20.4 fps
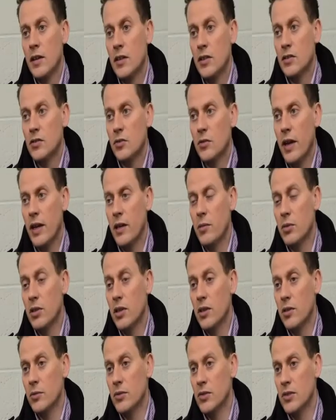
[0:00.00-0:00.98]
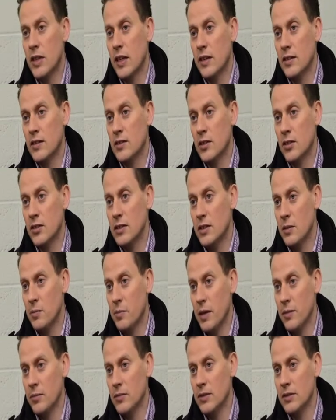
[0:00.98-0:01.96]
So anybody that wants to get started in
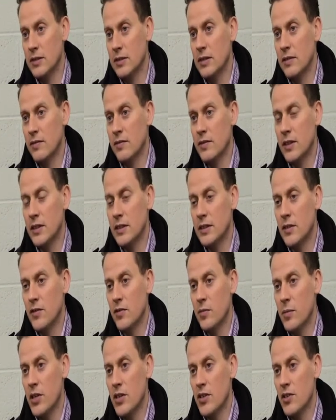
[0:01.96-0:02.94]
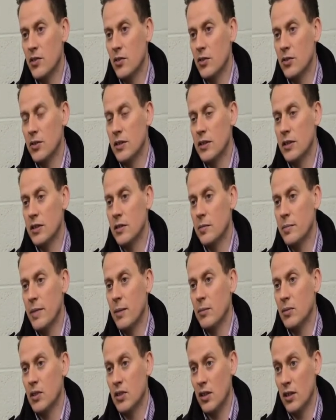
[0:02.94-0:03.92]
badminton can find information on the
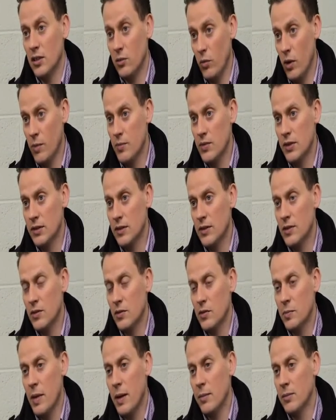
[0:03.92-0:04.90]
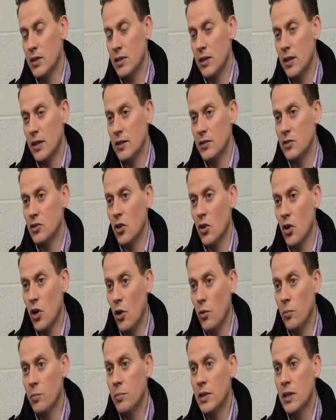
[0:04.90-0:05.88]
Badminton Ireland website, so it's badminton ireland dot
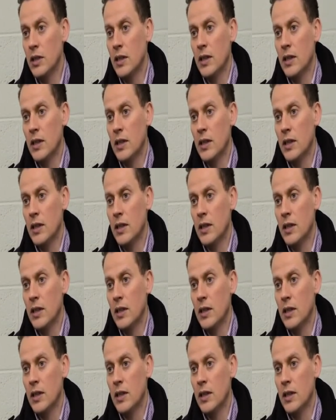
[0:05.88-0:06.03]
com.